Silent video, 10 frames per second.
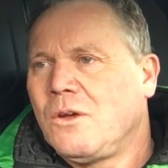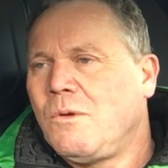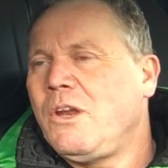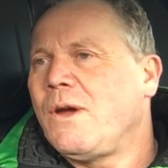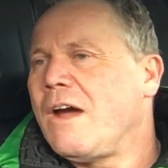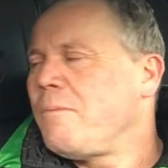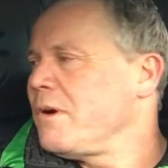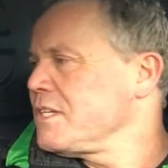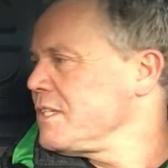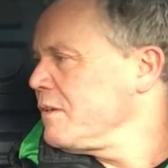Will you help
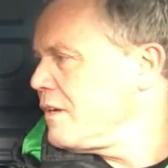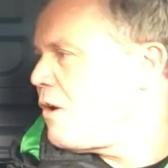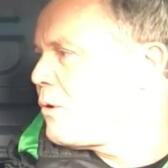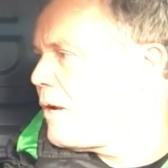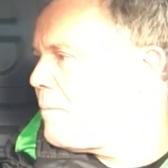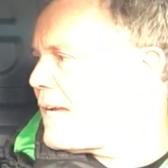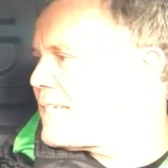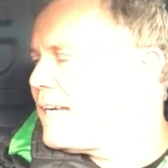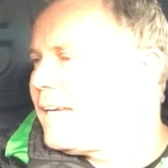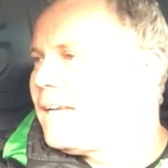us hold it at
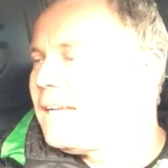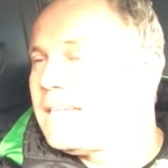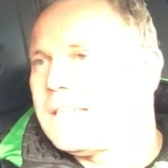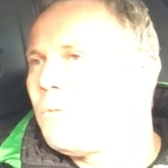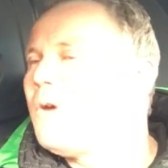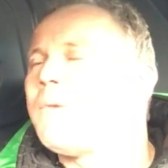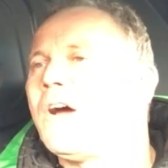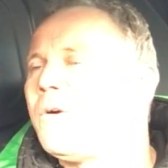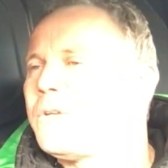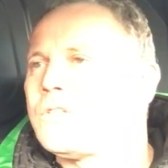Matterley? He said, we'll
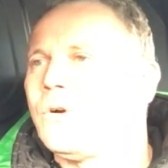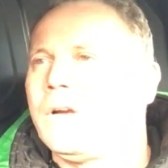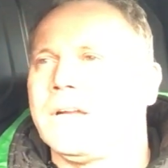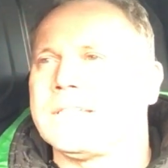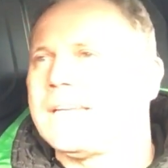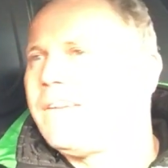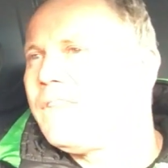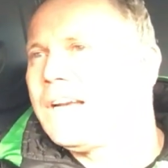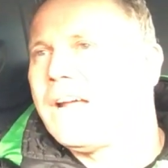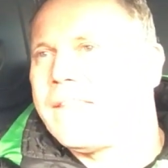buy all the toilets and
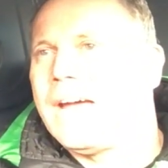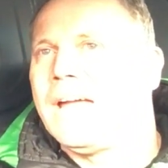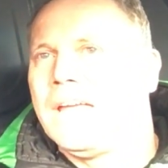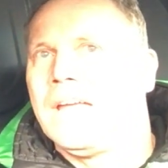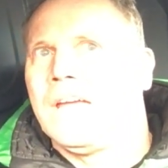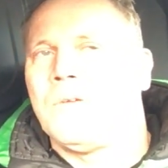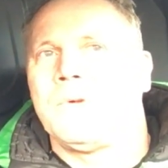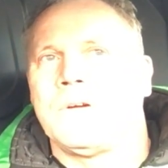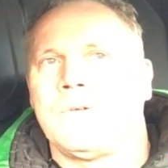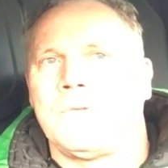everything like that, and
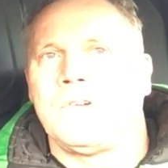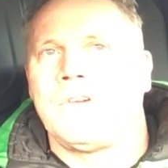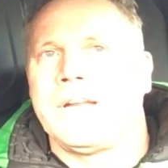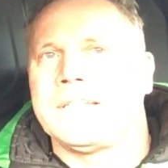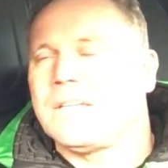we'll run it.